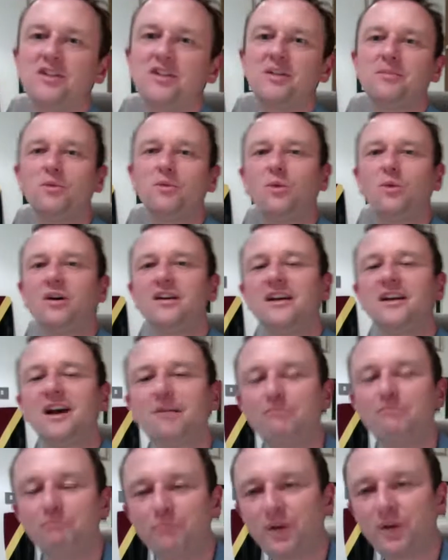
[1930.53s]
number 1 in
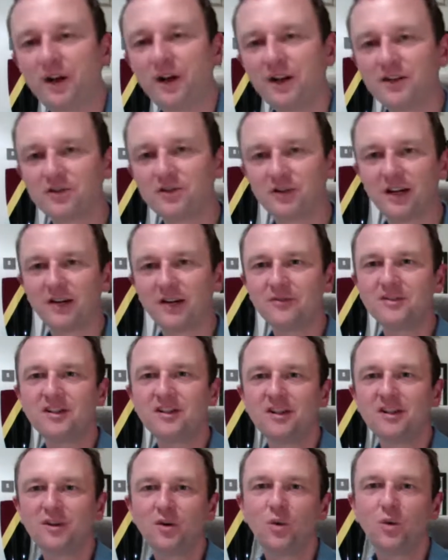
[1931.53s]
our birds round.
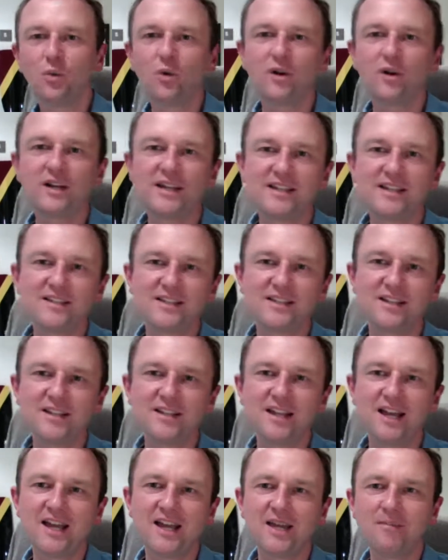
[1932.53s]
What is the
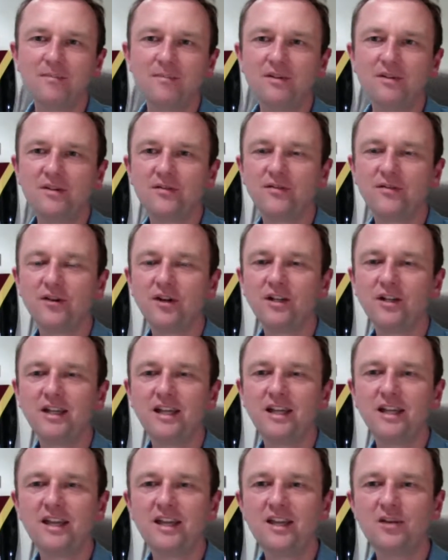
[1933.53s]
name for
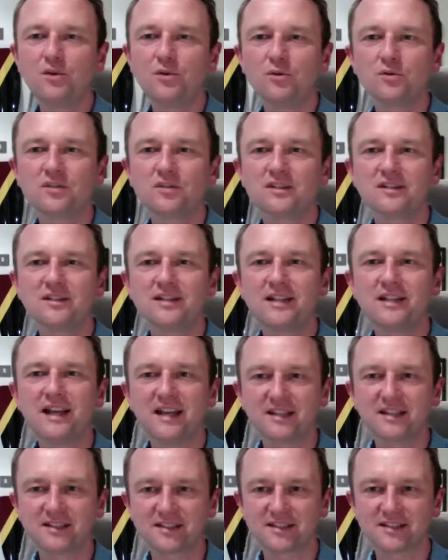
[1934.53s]
an eagle's
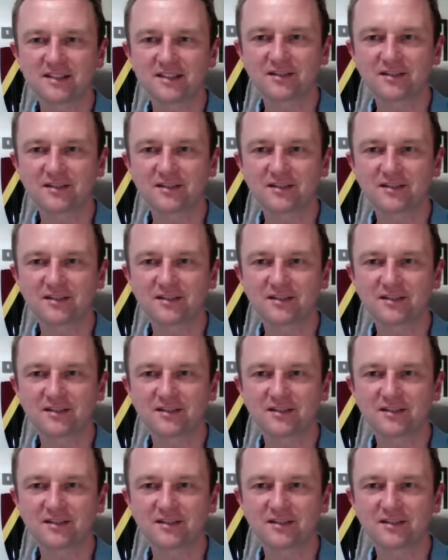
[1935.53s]
nest?